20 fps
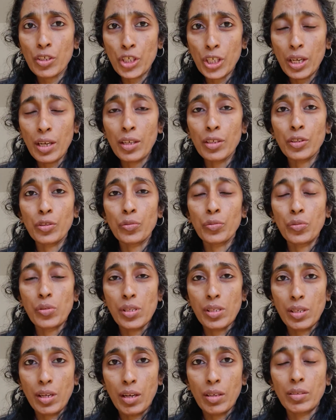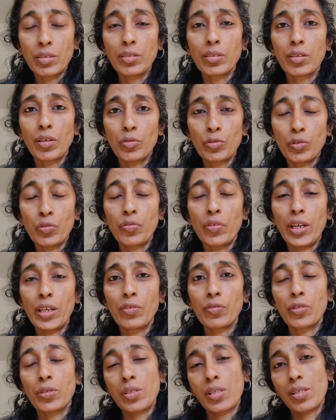she had to stand her ground to
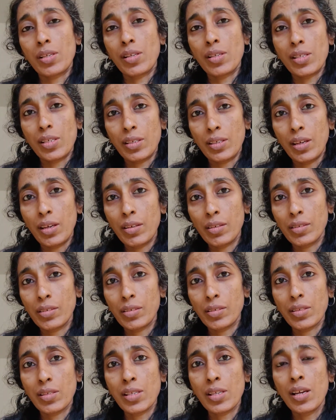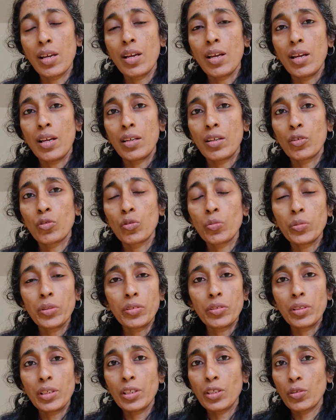fight for her son's inheritance. Now,
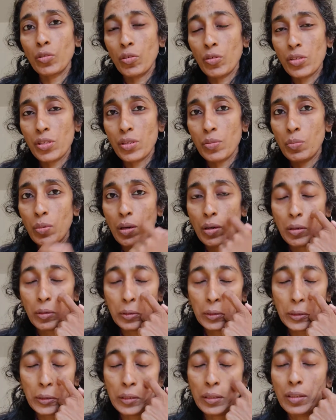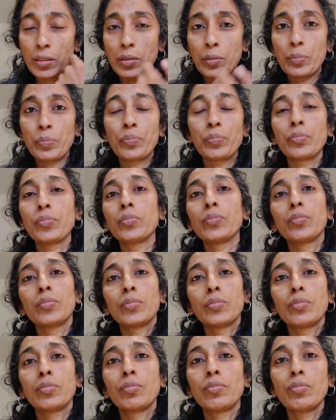nobody really talks about
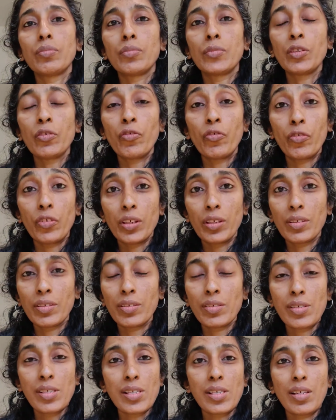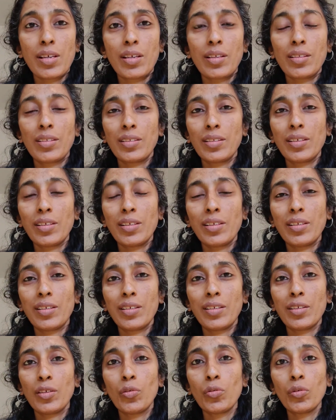the fears and
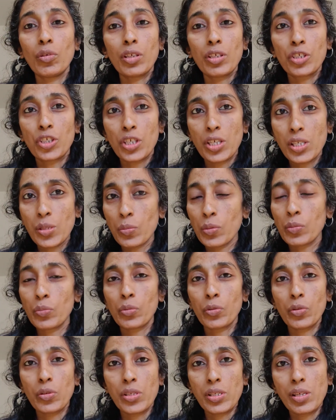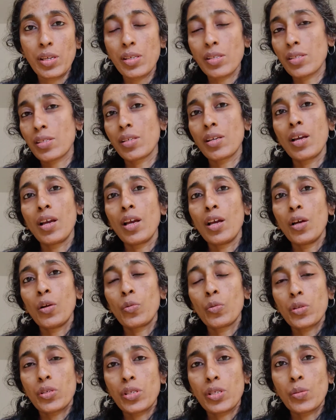the whole adjustment process
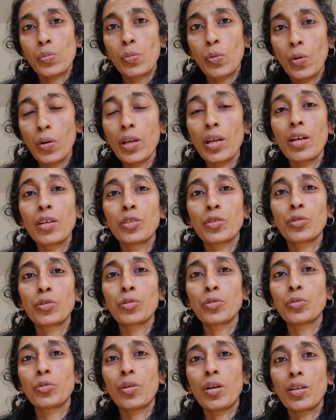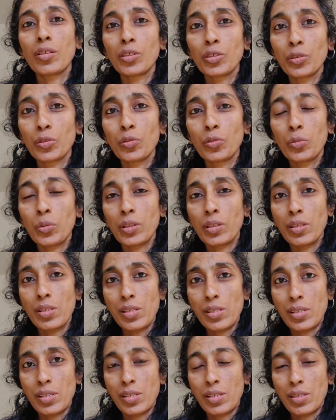which this boy had to undergo
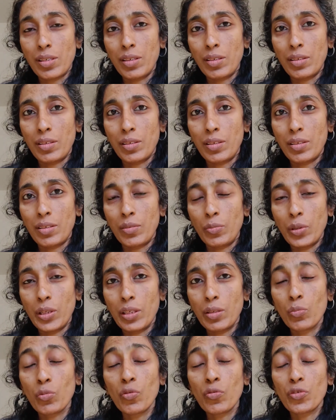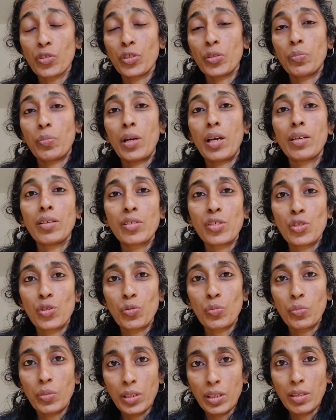when he moved to the palace
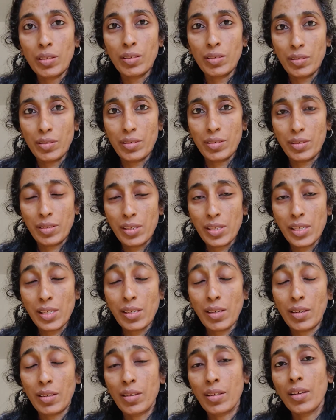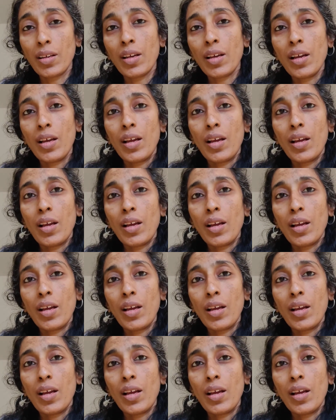to be her son,